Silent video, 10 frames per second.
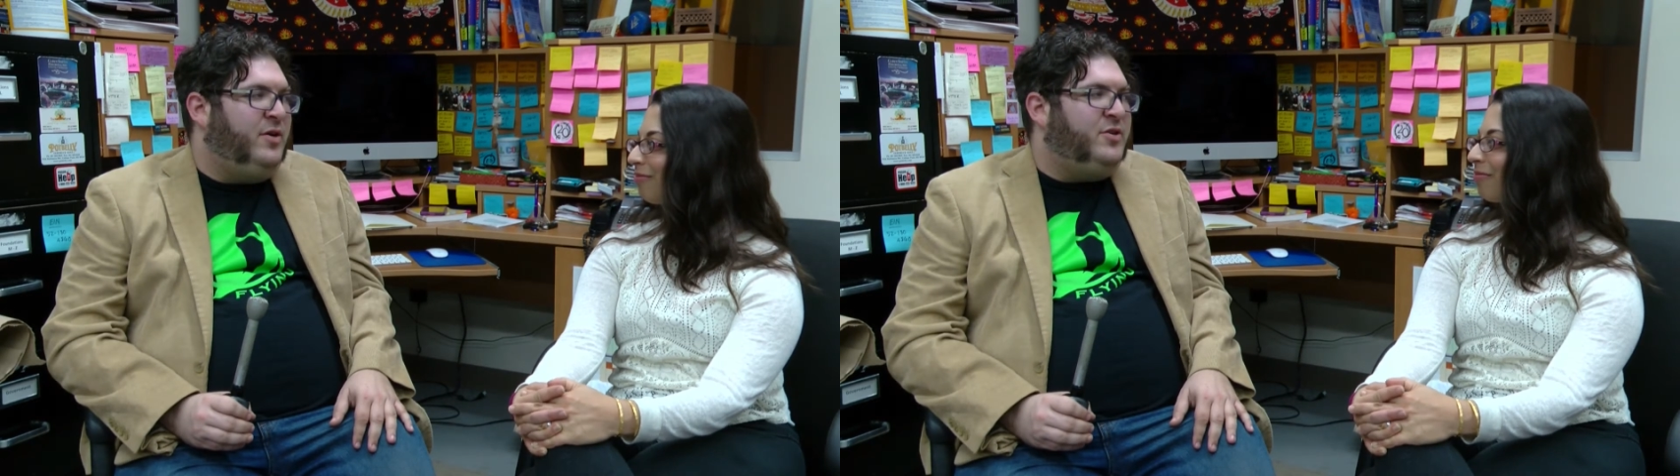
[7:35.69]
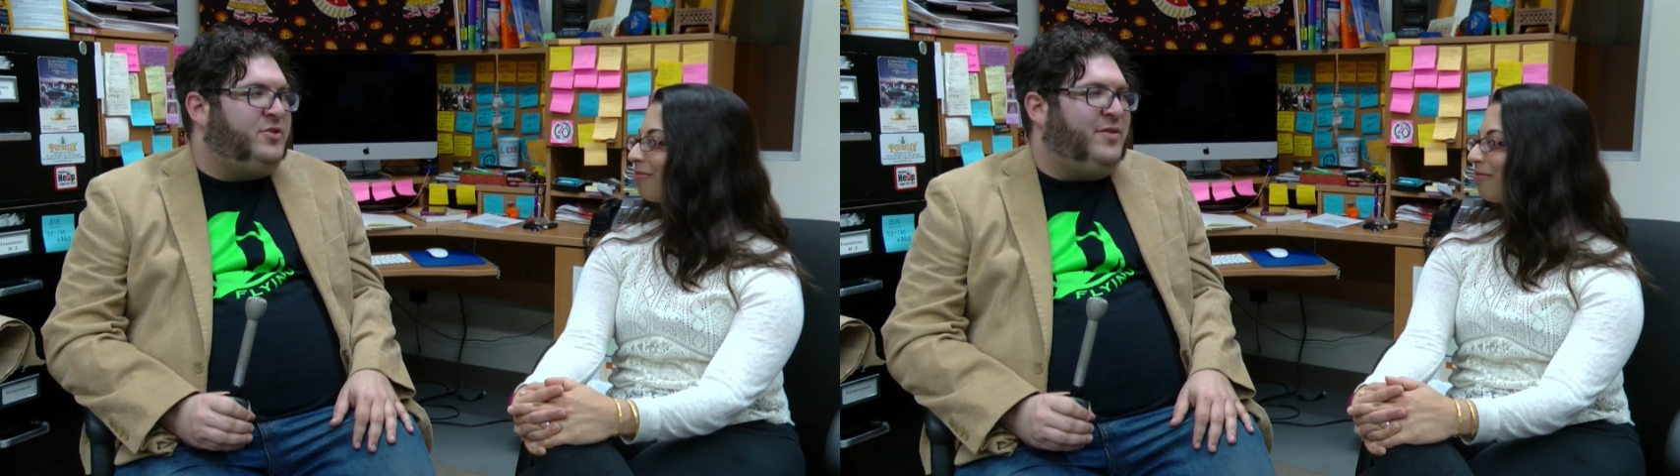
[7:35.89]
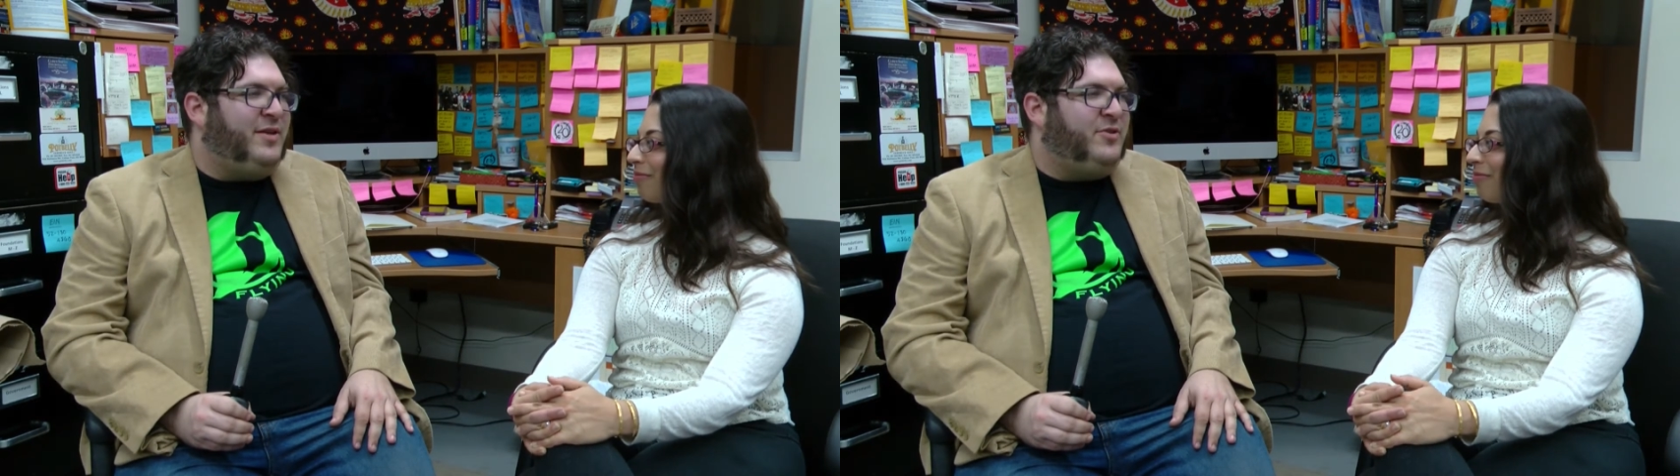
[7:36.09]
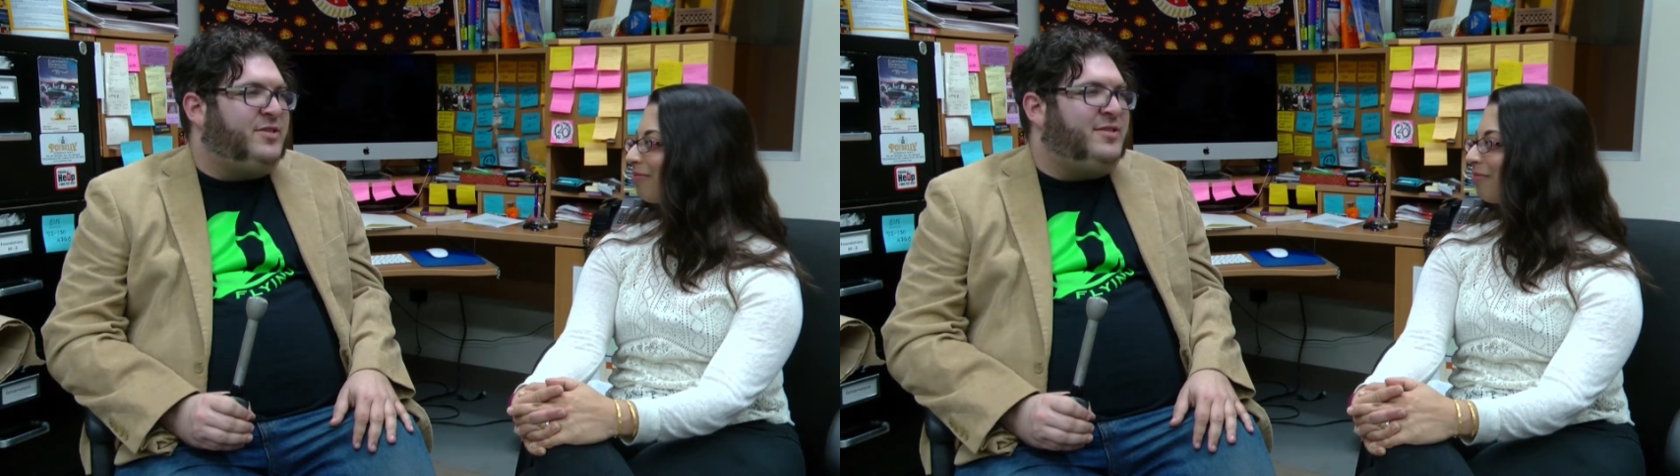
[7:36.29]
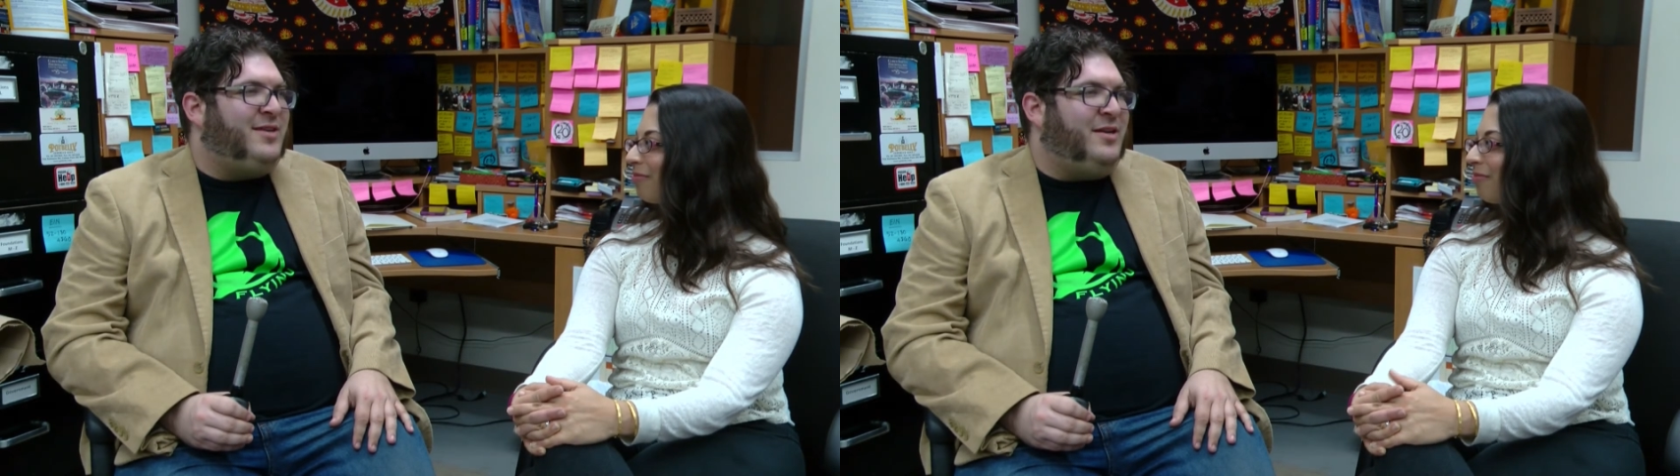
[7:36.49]
So I think there's
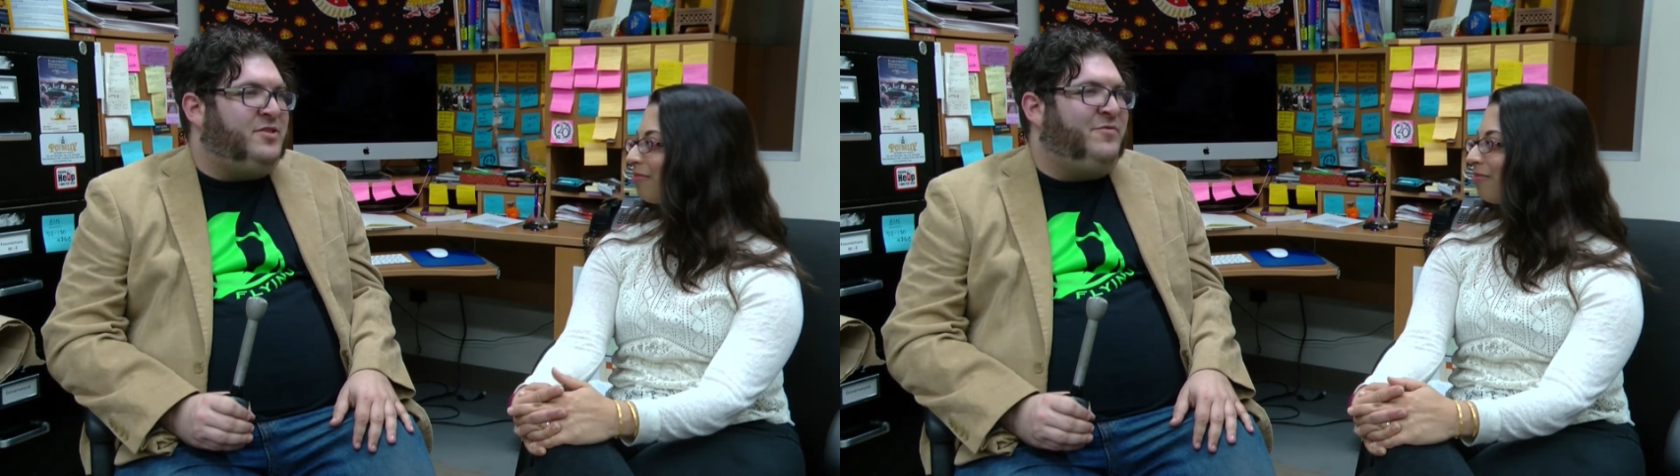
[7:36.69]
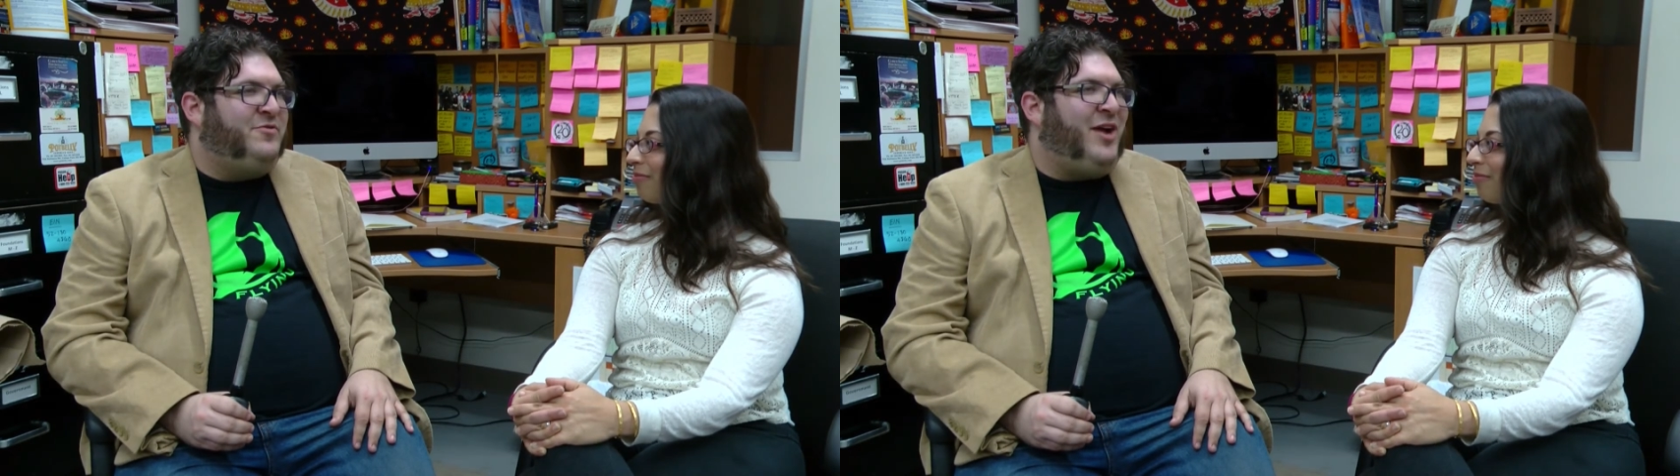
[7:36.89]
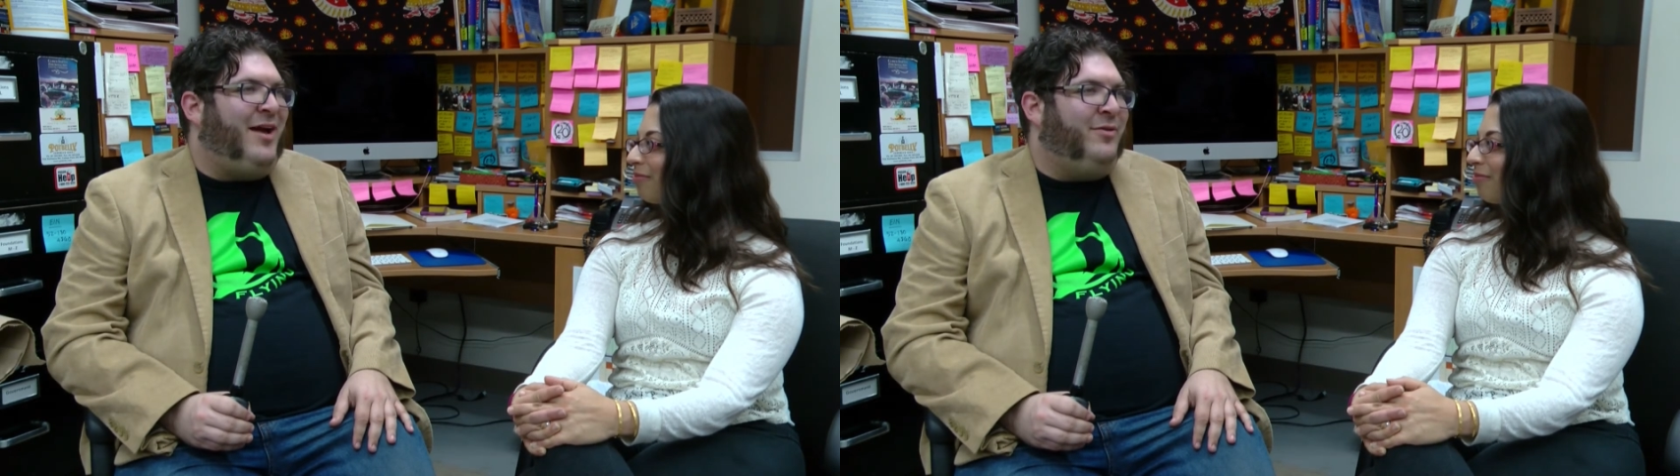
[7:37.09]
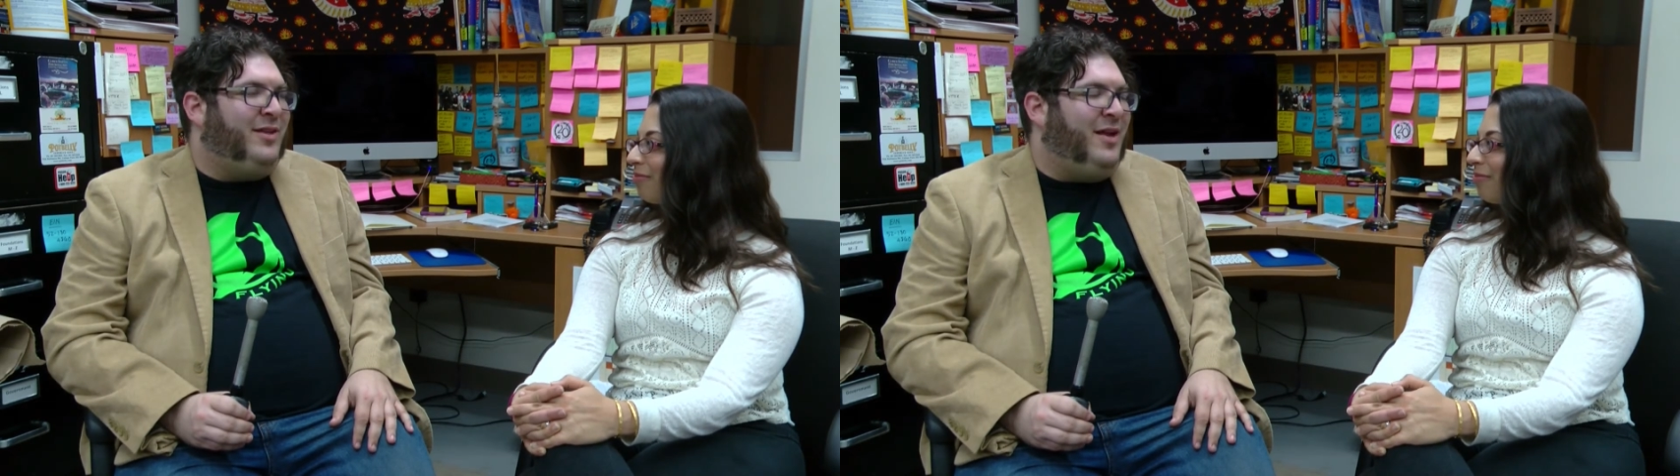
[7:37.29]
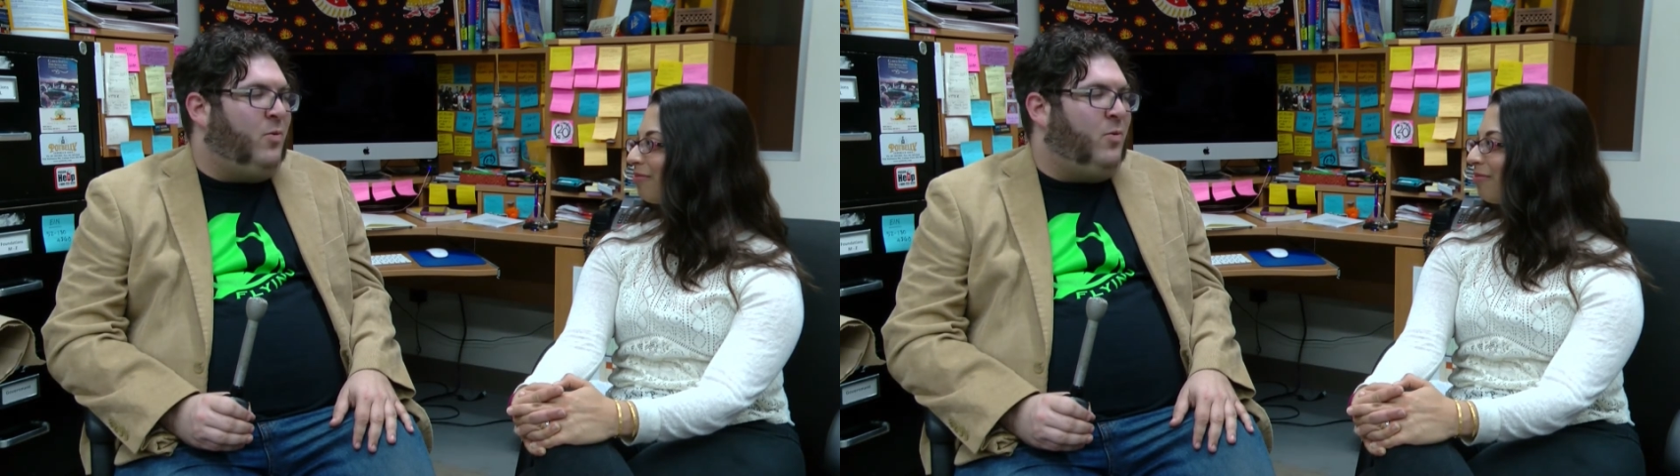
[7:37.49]
a sense of childlike